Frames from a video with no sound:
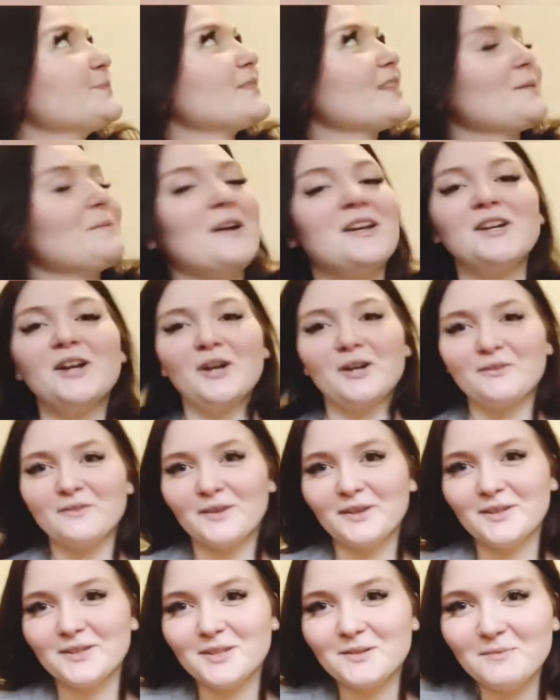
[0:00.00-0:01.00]
my daughter
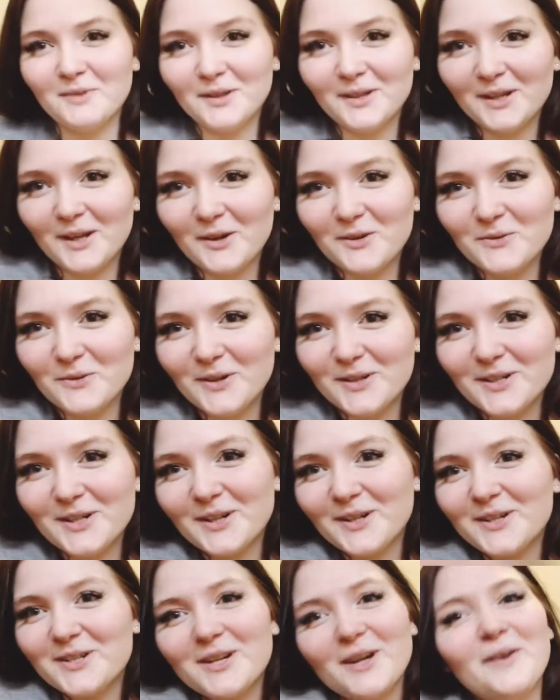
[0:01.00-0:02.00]
fell asleep on the couch watching
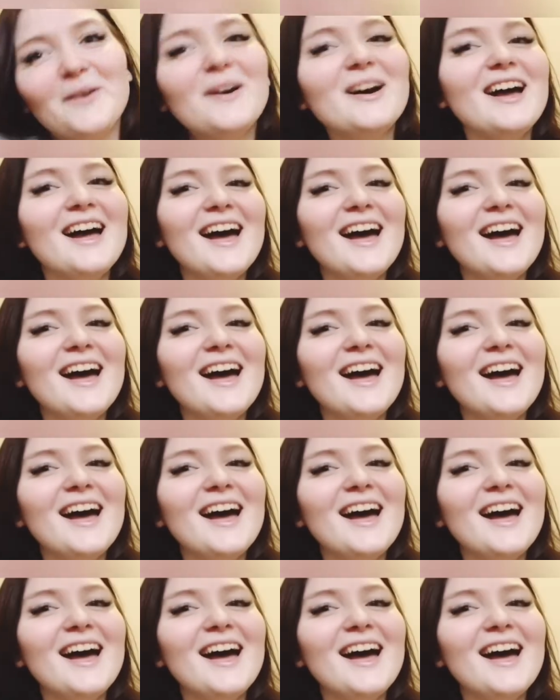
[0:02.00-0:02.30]
our show.